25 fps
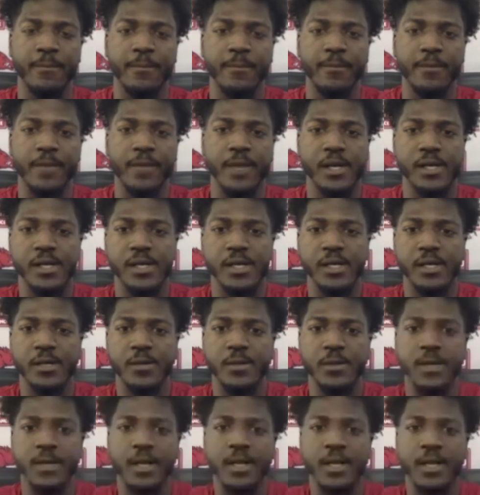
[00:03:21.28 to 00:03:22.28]
uh,
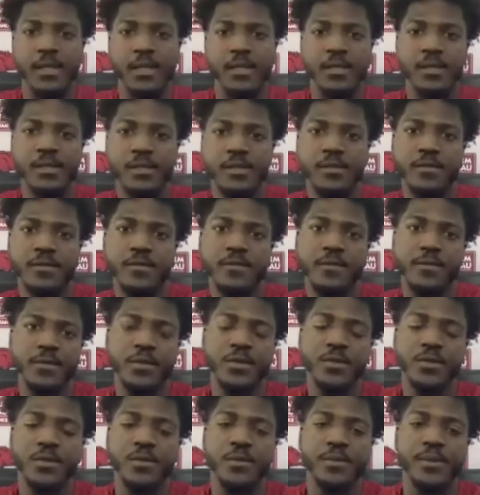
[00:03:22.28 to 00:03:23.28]
what i learned from the
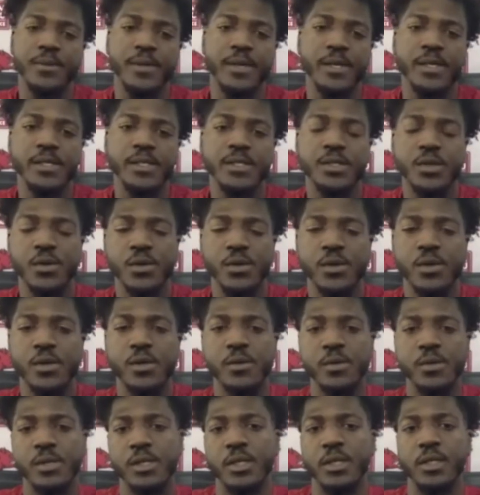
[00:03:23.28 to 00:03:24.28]
european
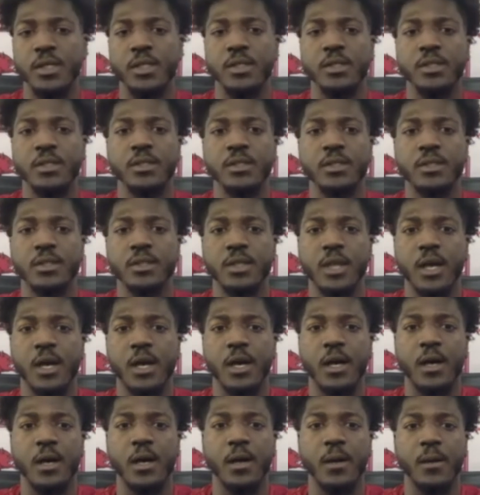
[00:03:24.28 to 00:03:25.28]
tour was
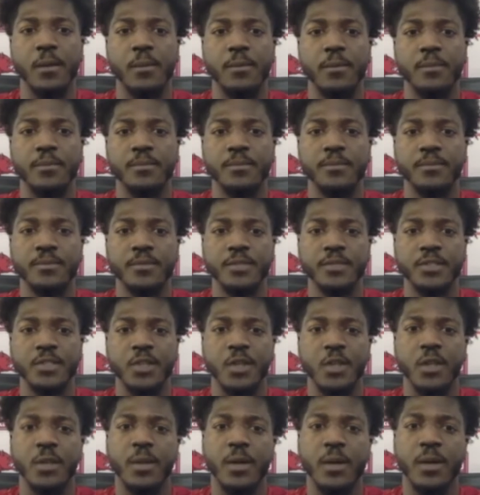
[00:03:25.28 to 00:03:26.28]
um, just
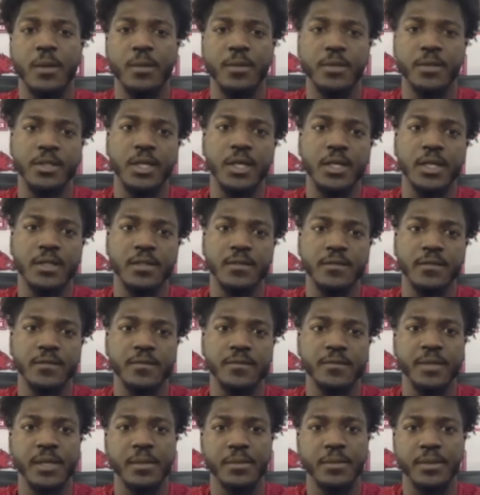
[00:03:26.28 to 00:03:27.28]
all about productive
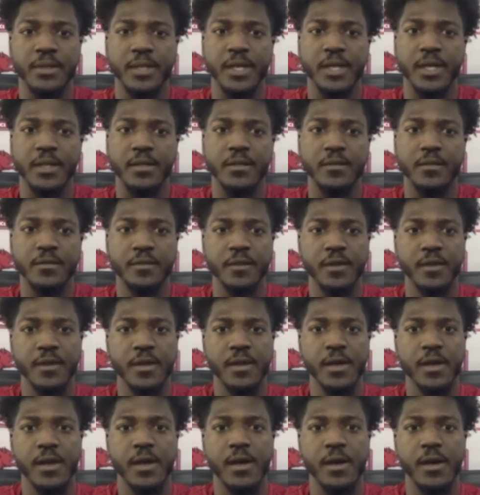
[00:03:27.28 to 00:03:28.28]
being productive
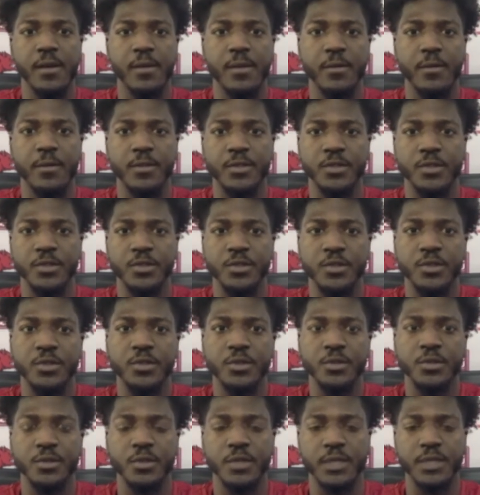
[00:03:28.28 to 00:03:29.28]
um, at what you
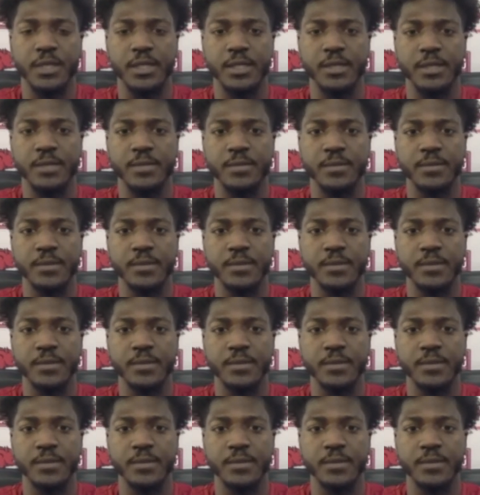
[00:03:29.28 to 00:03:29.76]
do um,